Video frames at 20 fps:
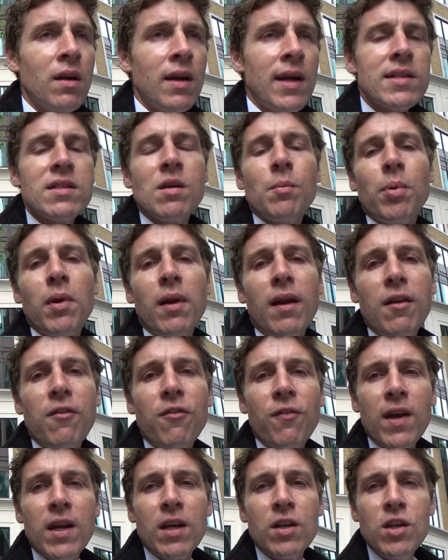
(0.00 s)
it's completely
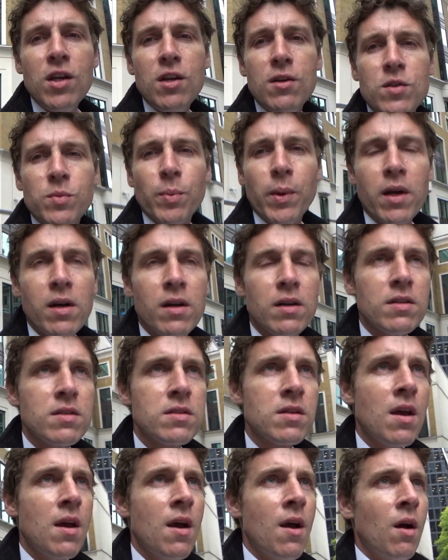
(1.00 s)
fake news,
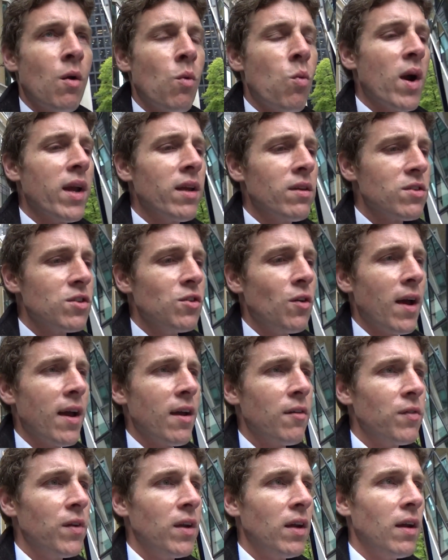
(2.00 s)
because Wales not
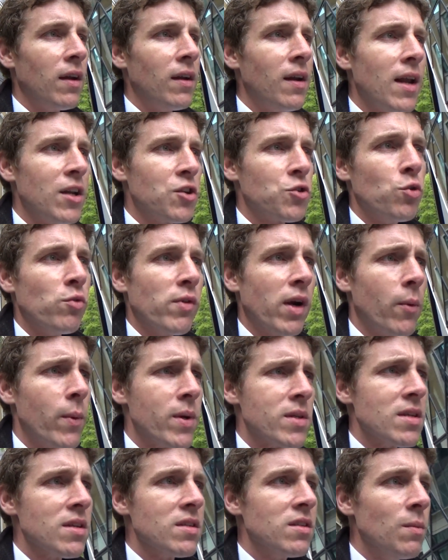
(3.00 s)
having an electrical railway
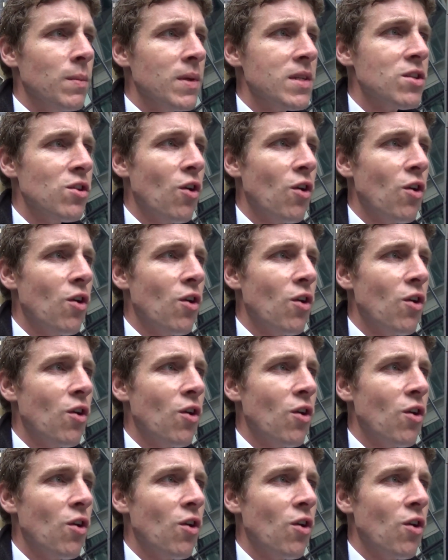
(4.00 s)
system is